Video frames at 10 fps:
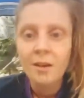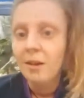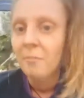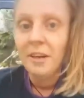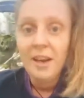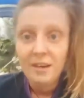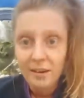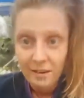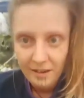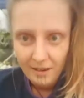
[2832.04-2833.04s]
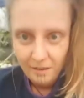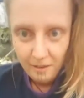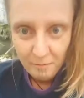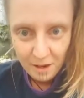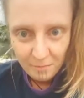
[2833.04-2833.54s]
But yeah, I
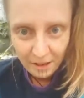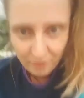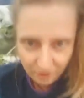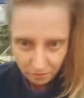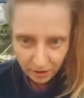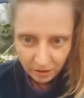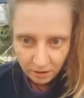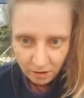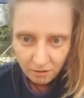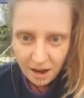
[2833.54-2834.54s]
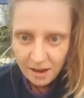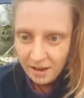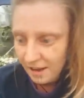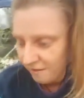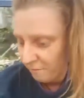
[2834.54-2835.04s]
think my battery is running low. I
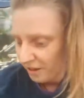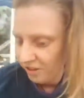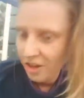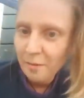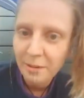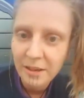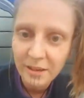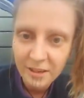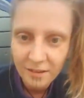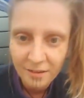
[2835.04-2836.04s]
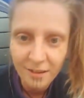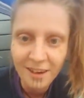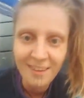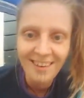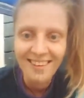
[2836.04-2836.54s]
have been yapping and
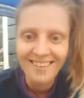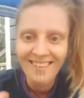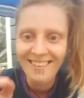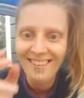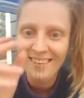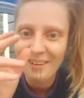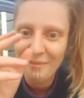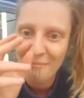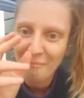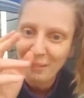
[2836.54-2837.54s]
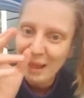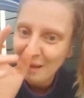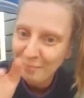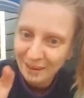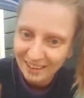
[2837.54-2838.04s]

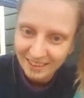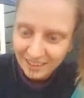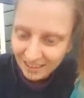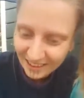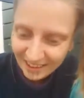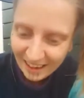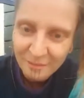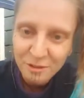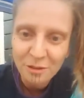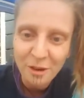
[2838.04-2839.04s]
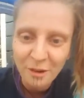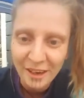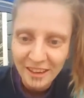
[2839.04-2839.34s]
blapping. I'm so sorry.